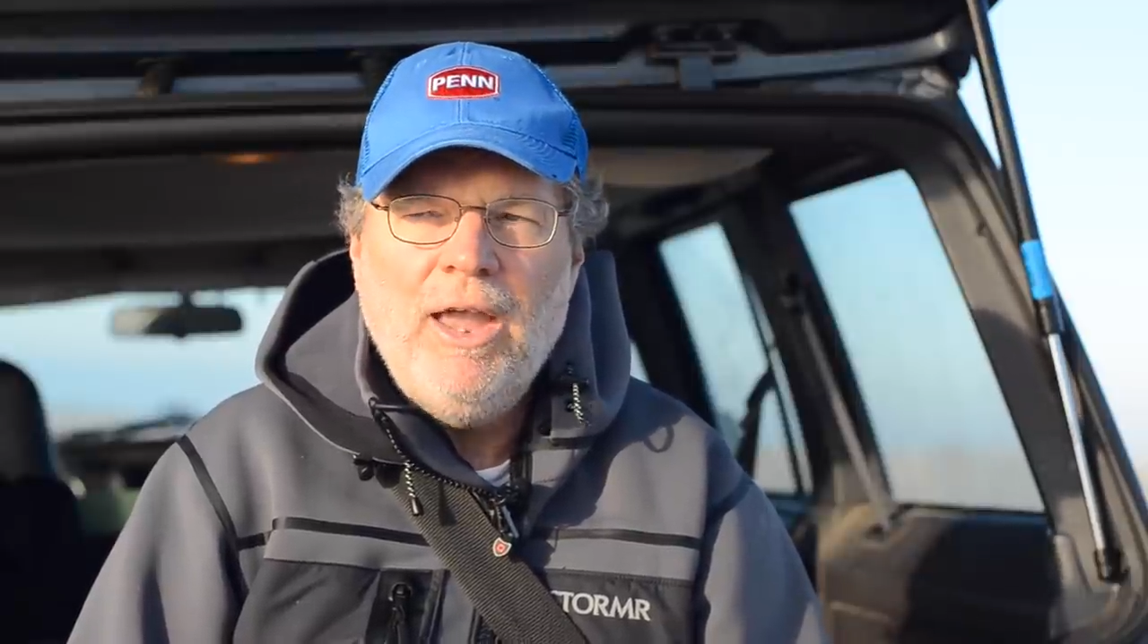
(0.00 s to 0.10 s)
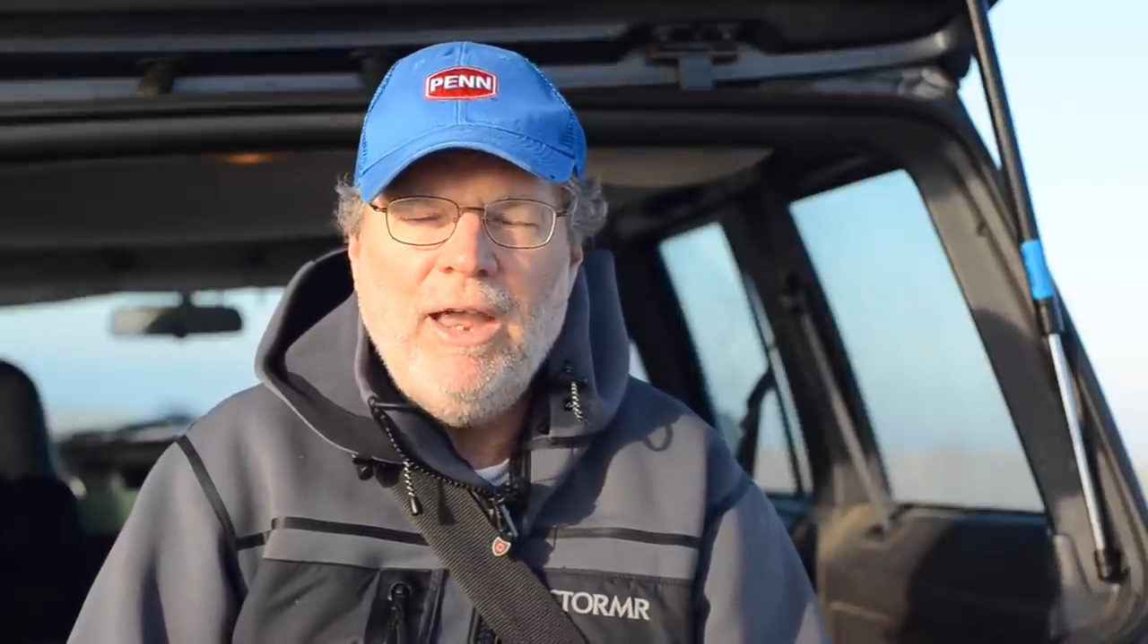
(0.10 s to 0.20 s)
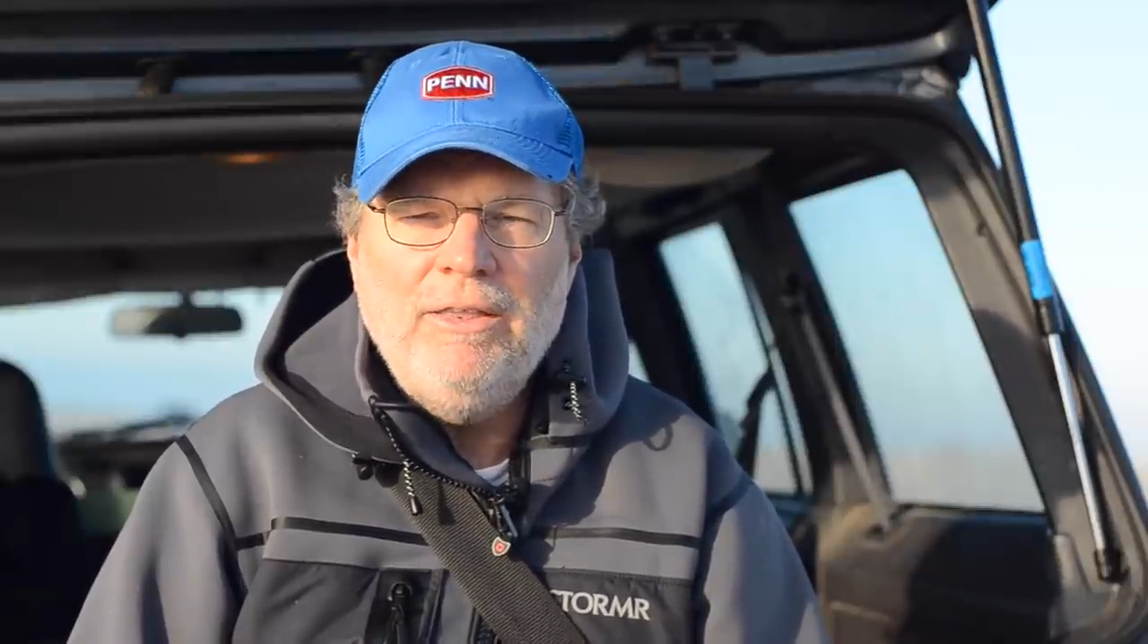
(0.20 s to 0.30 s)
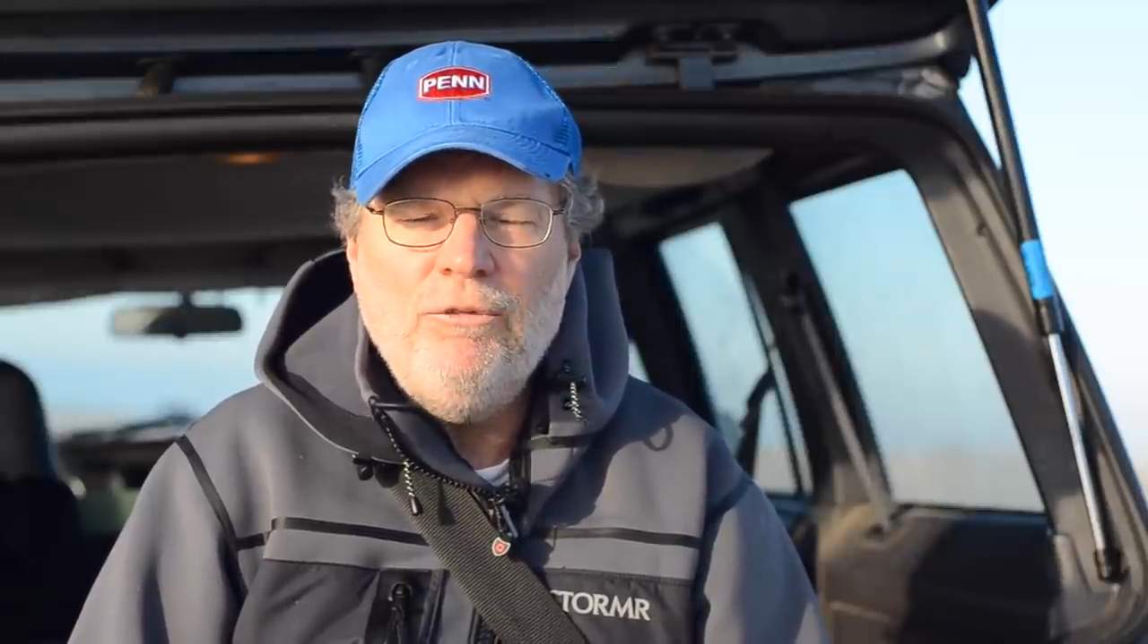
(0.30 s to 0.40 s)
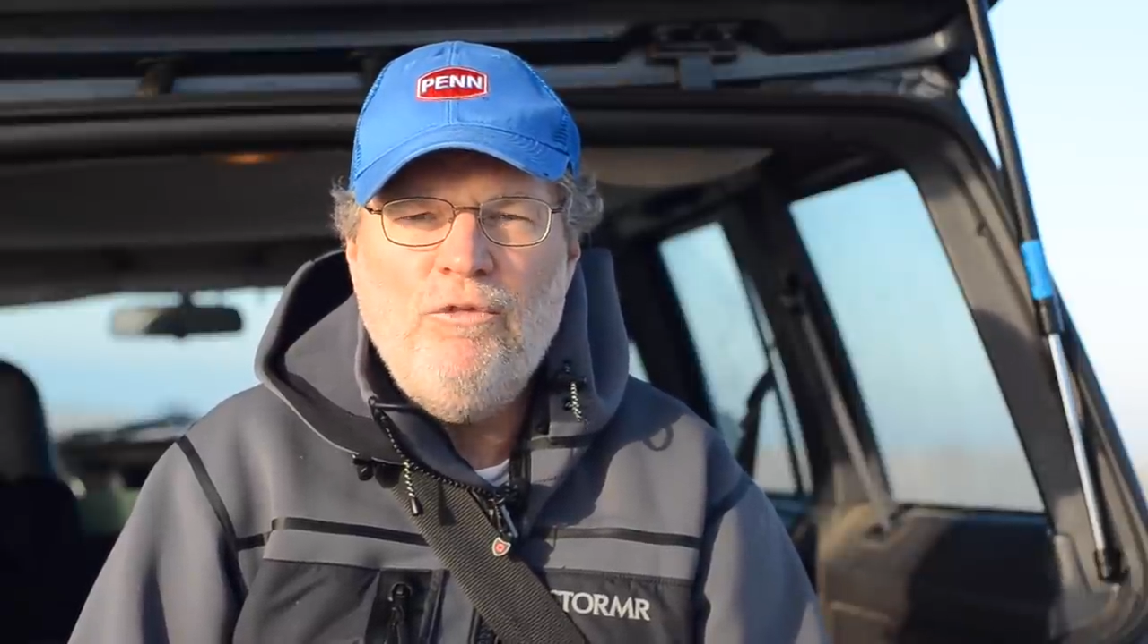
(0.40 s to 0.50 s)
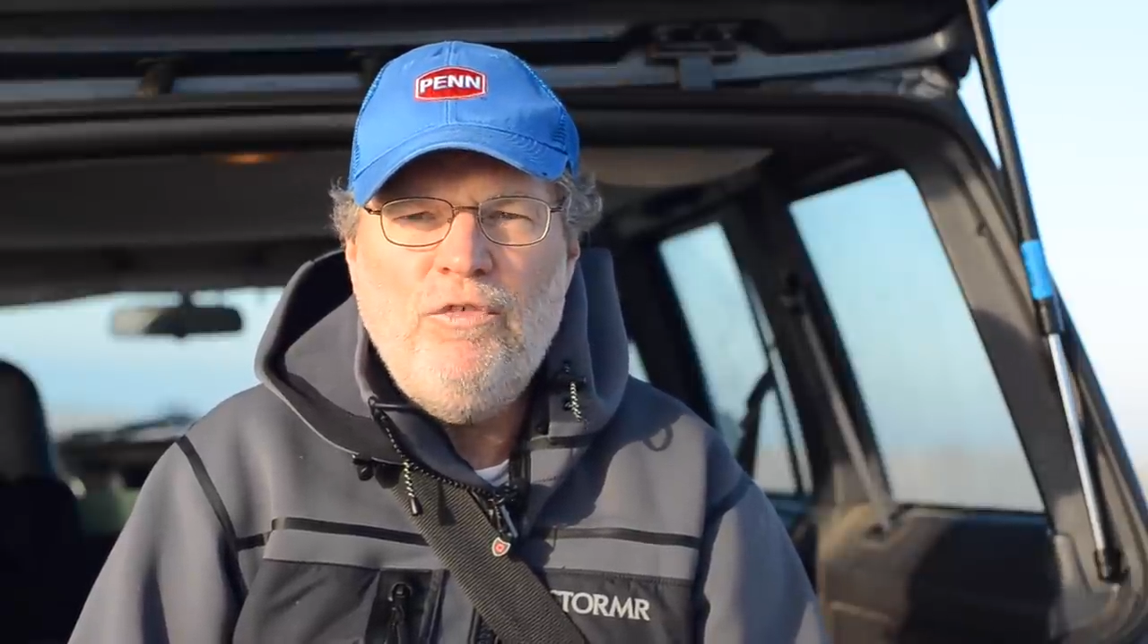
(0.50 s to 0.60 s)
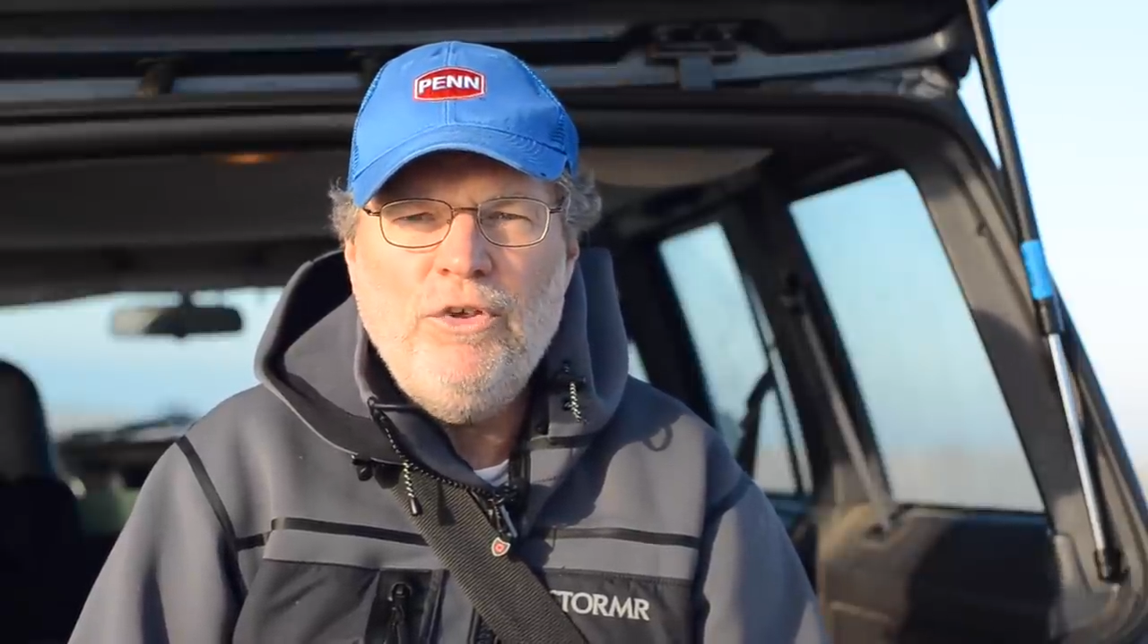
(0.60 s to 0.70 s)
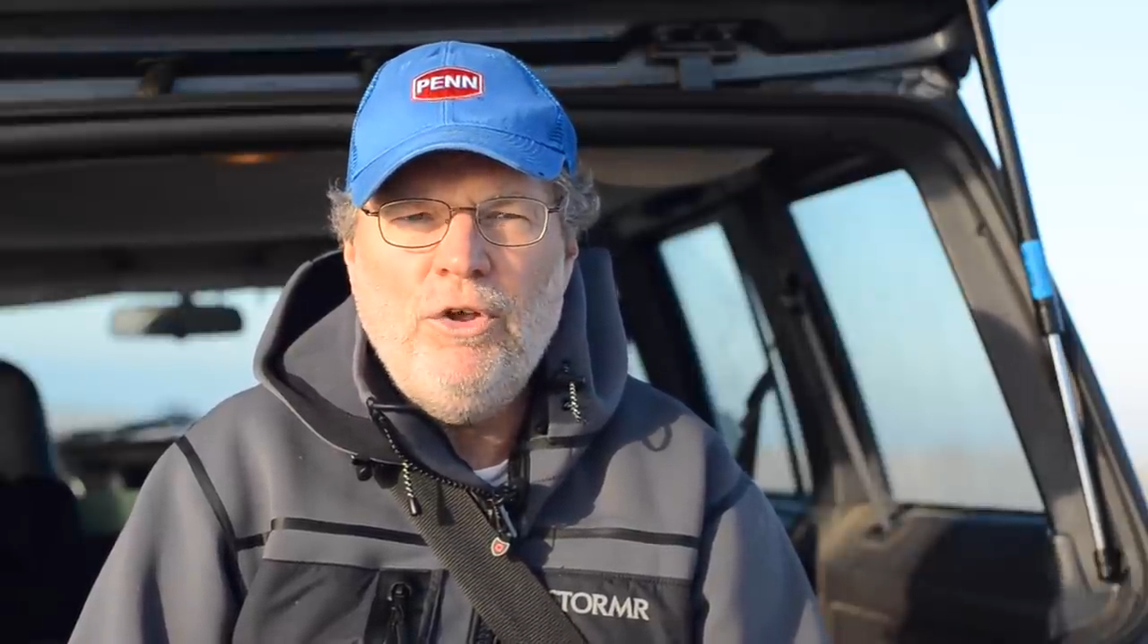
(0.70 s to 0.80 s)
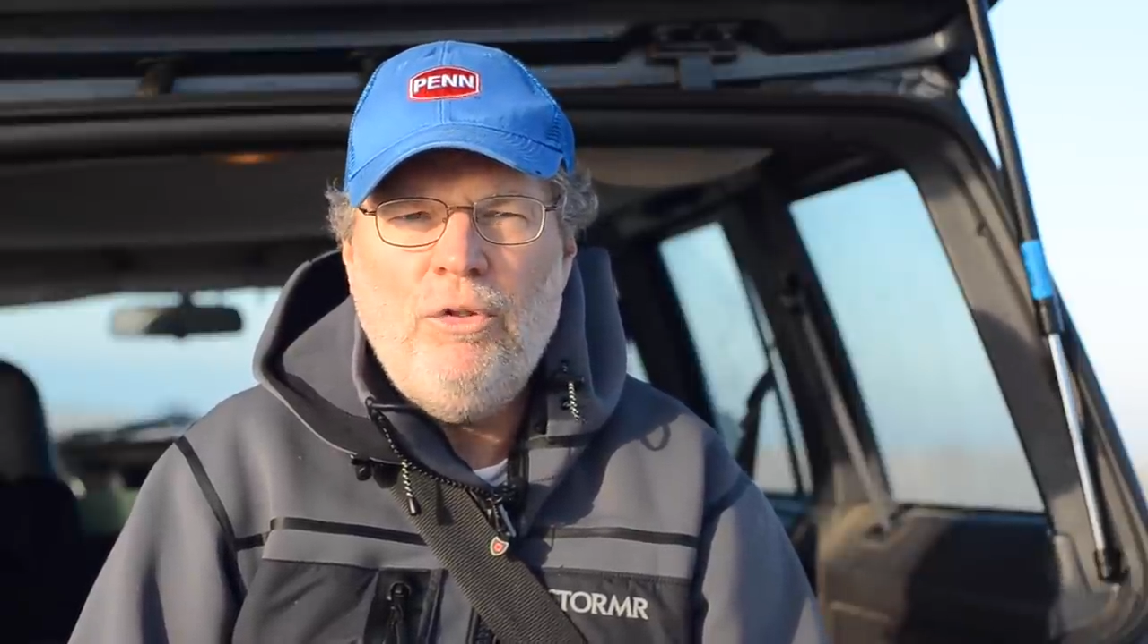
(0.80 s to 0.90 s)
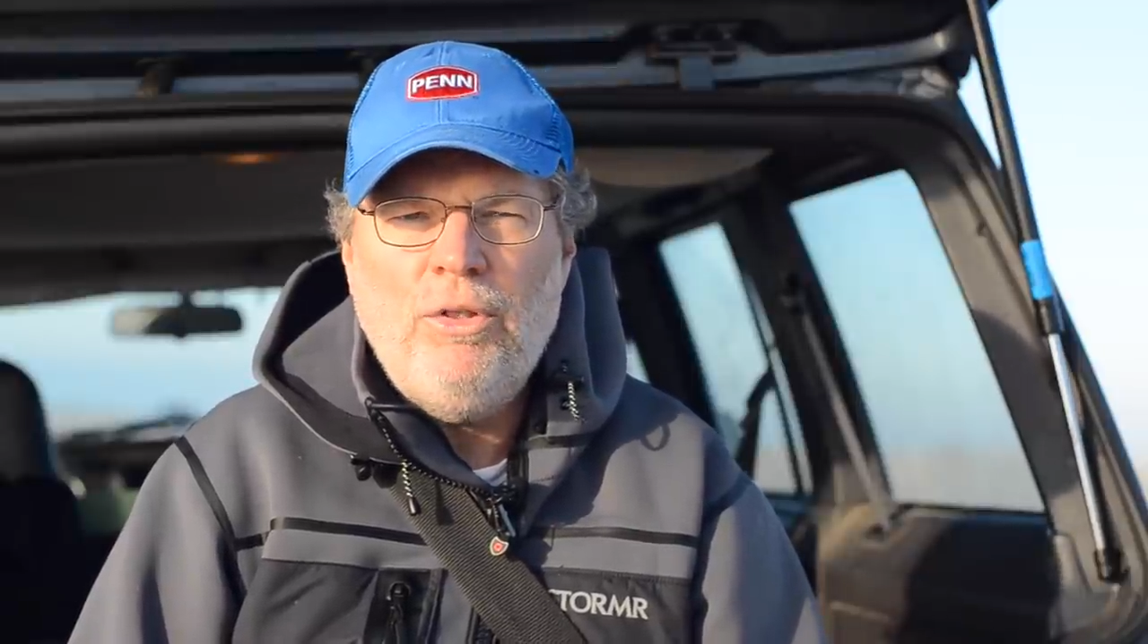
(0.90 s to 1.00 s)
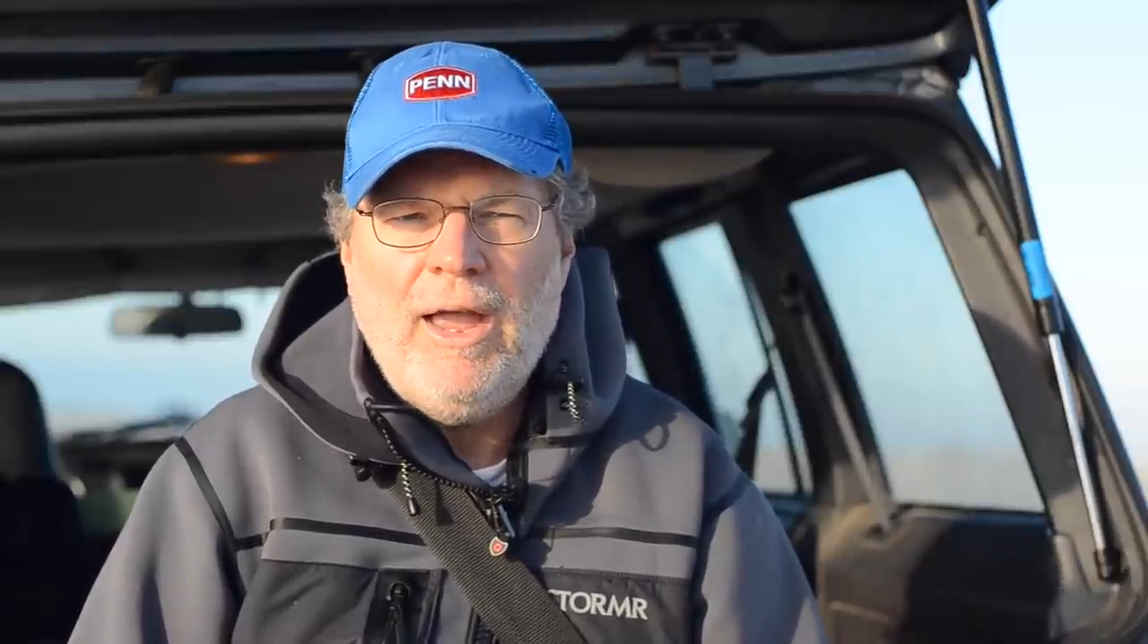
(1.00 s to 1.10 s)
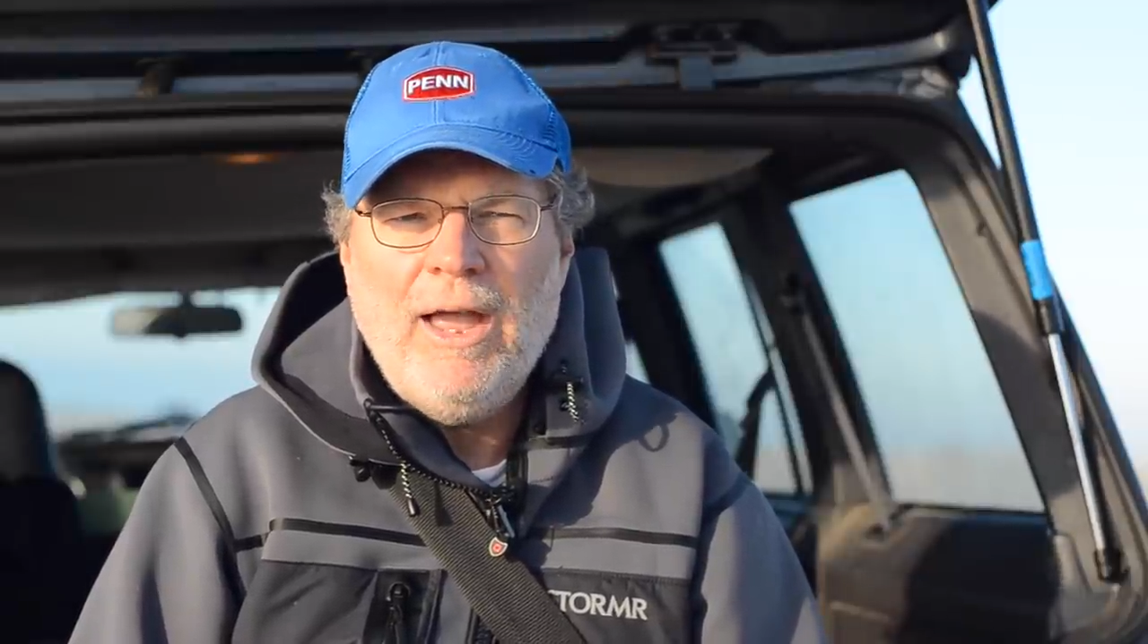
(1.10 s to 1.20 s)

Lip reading: and then feel